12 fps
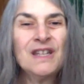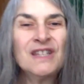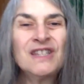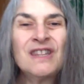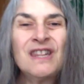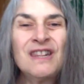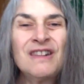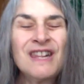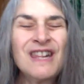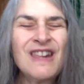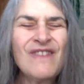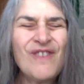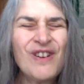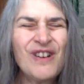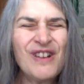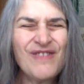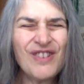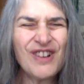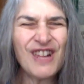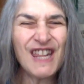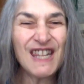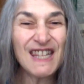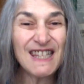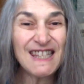so that you can get very, very
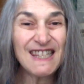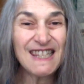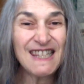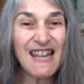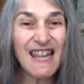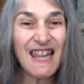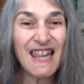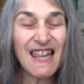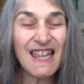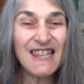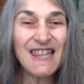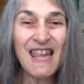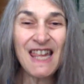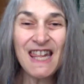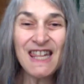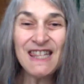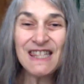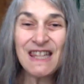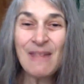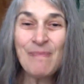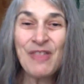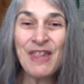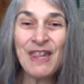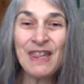sick taking
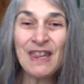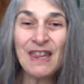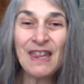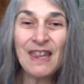something